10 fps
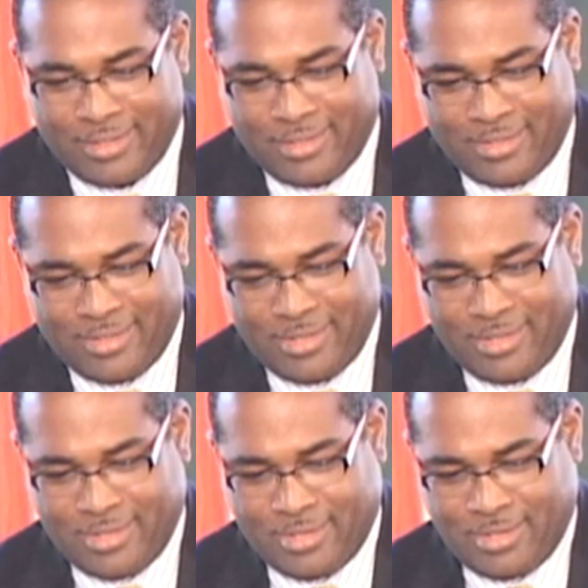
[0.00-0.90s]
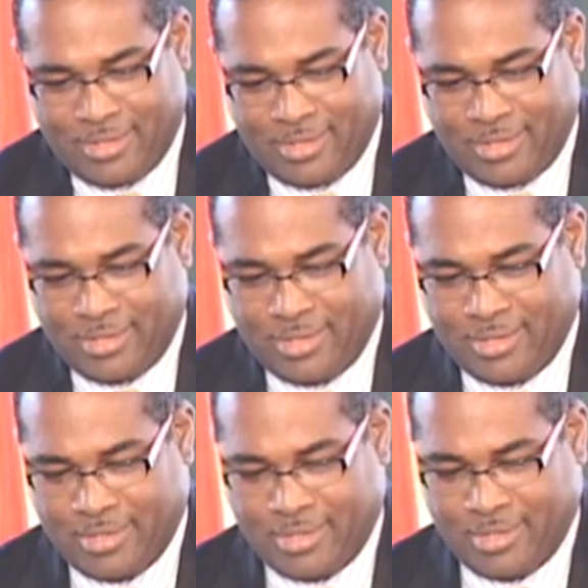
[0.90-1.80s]

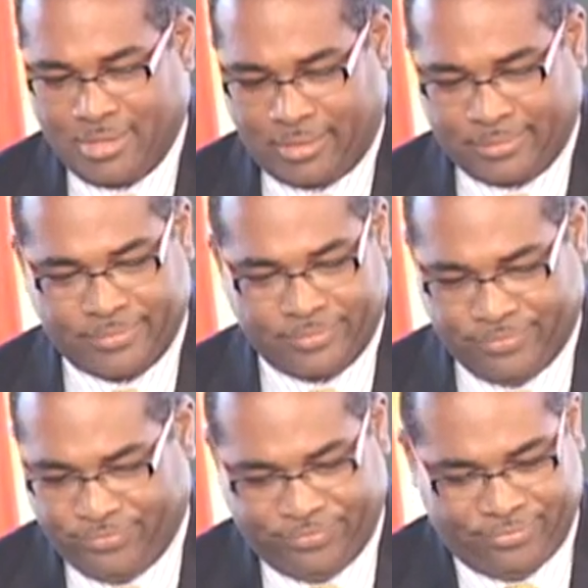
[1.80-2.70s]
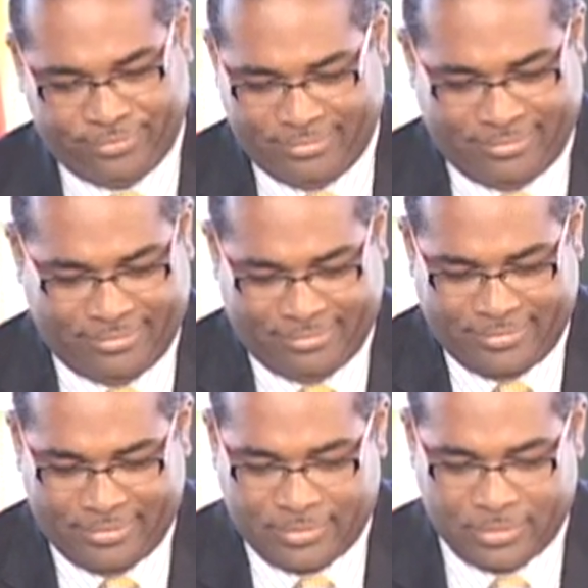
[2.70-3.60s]

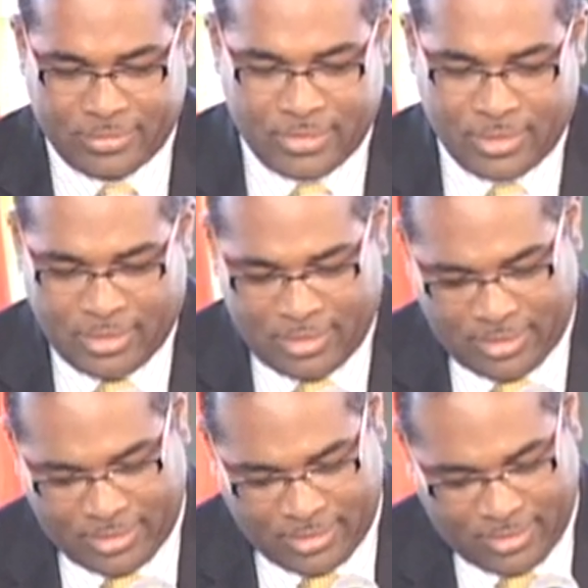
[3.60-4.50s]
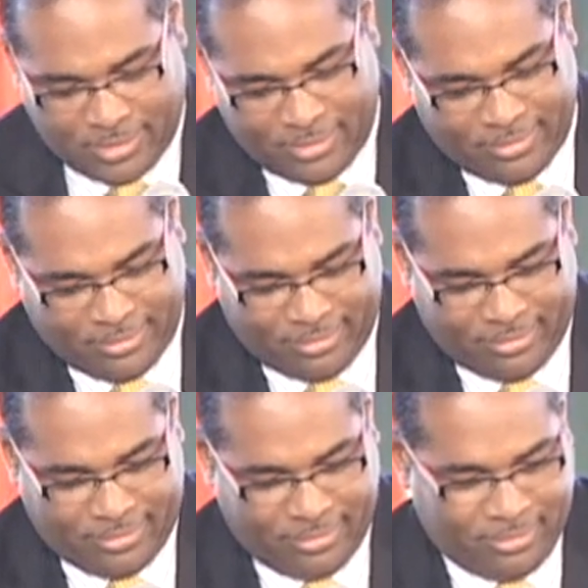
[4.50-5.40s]

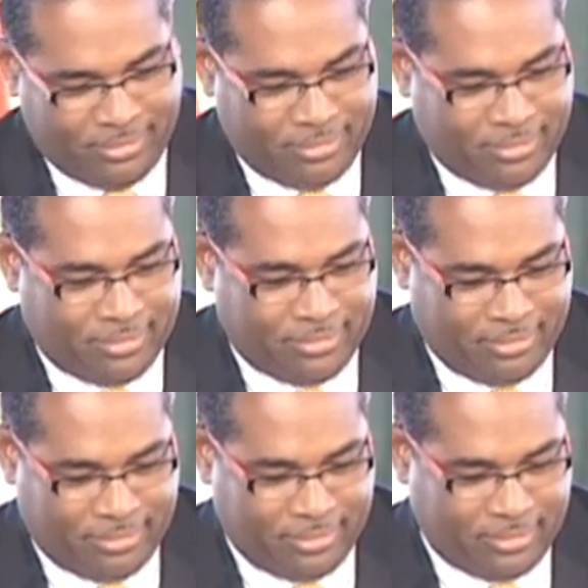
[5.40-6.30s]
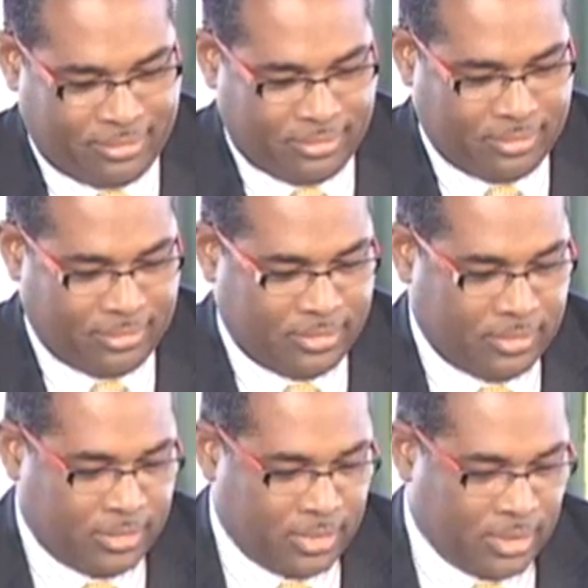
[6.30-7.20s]

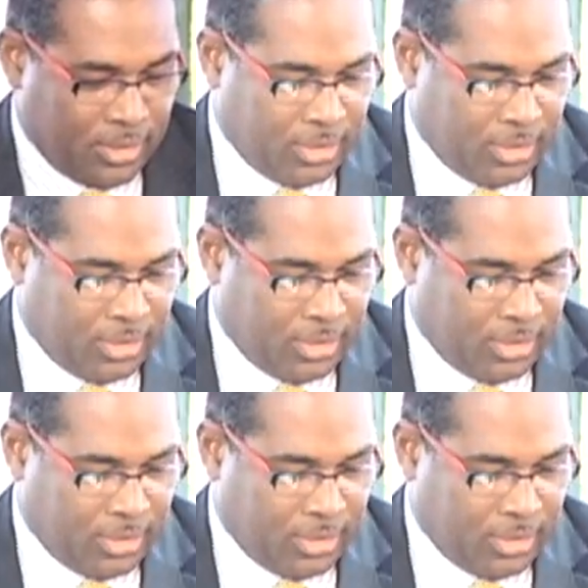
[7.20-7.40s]
Nobody speaks.